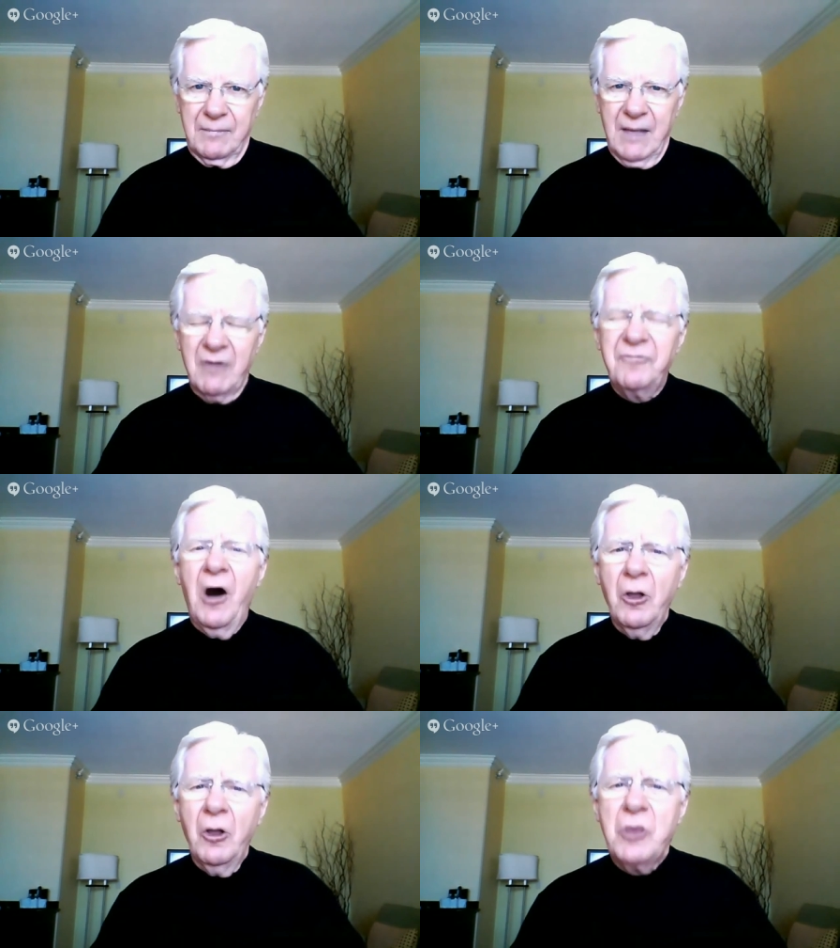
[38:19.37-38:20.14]

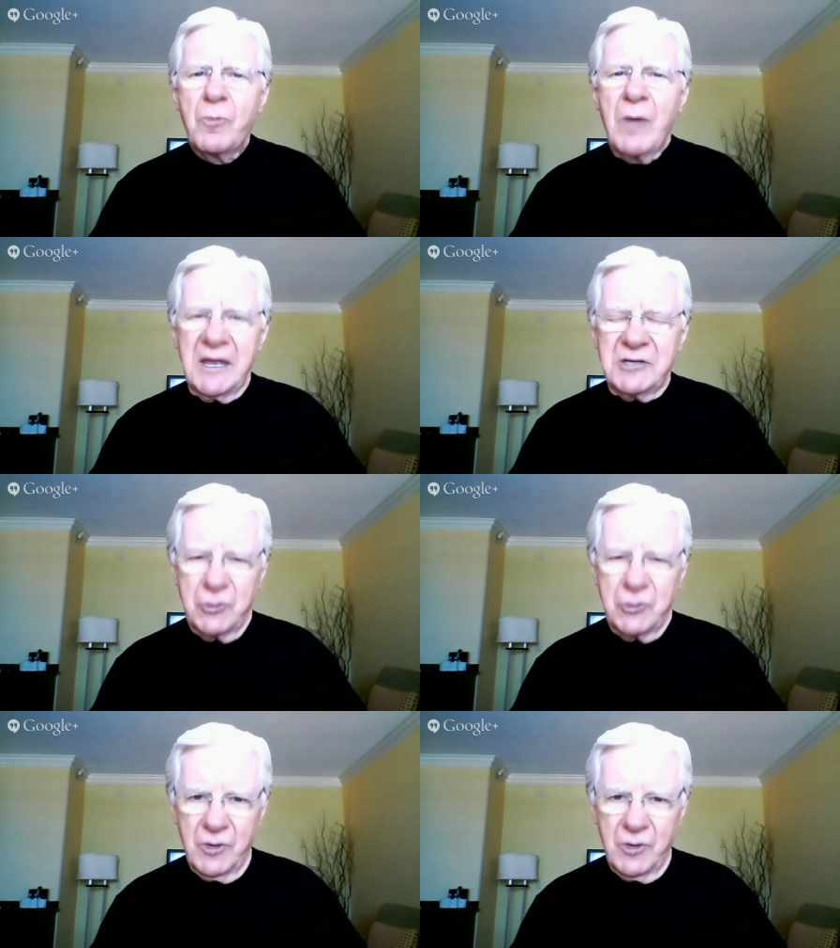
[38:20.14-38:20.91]
Follow your
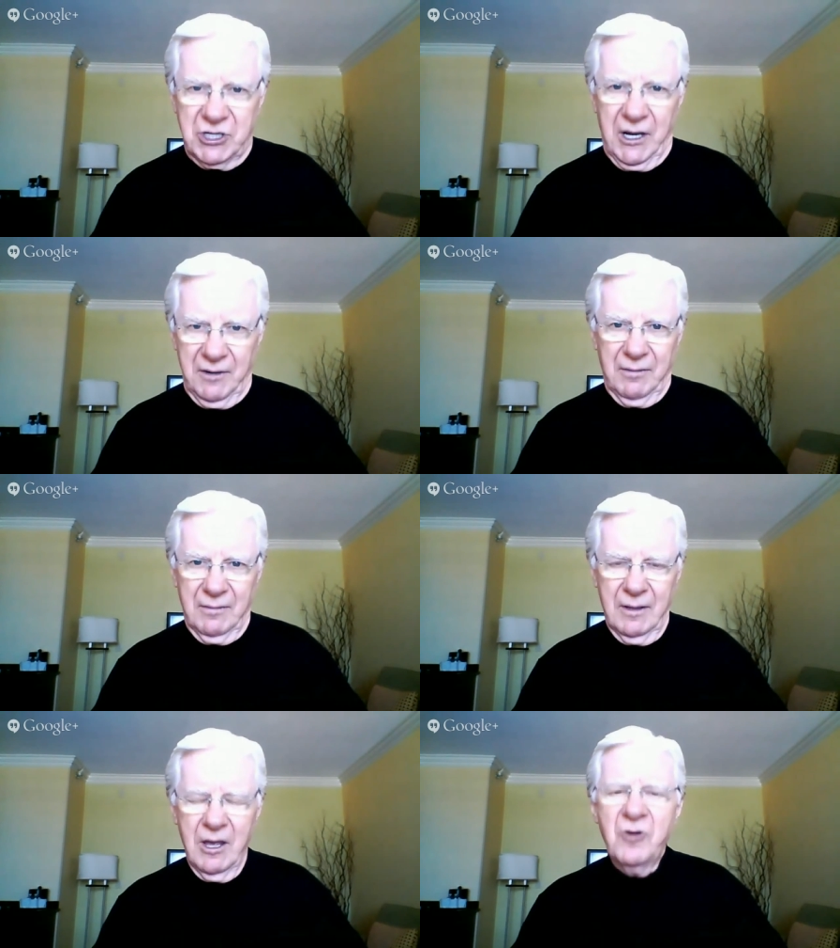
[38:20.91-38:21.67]
intuition.
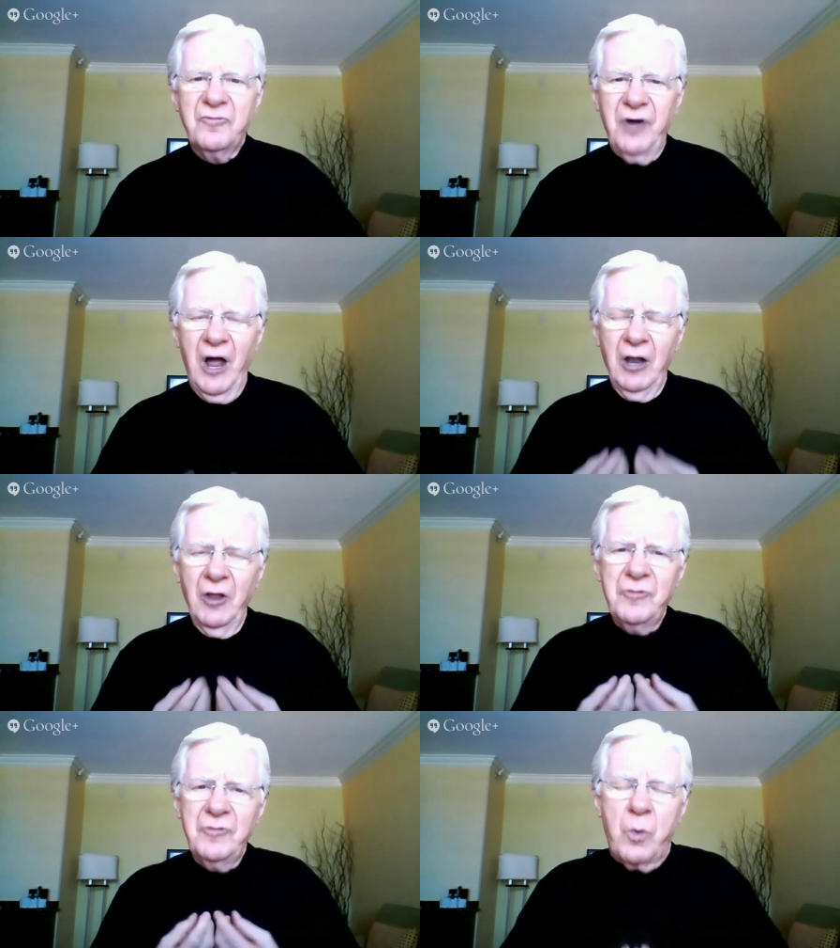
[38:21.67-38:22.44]
Follow the
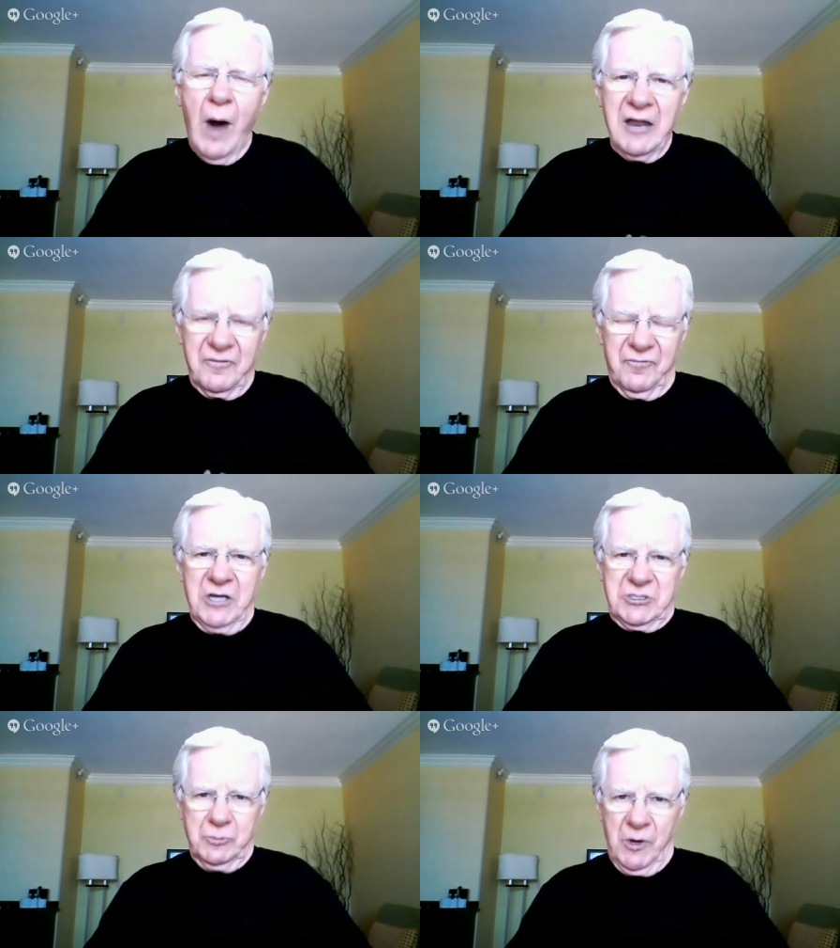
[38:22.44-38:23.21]
quiet voice
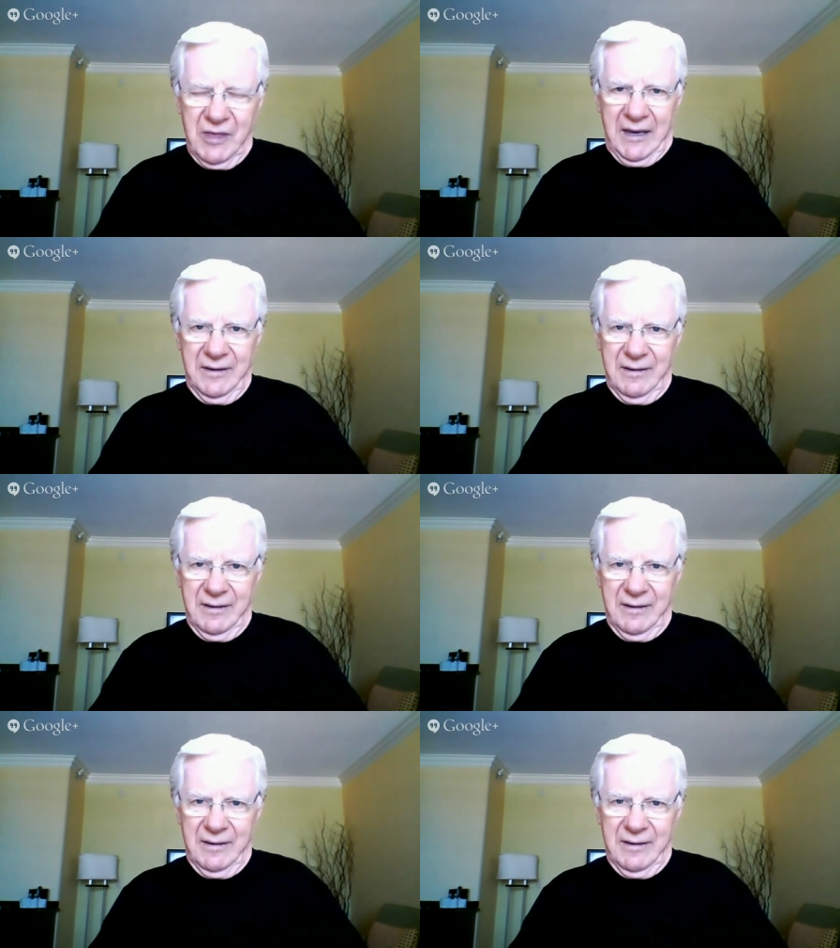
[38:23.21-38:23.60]
within.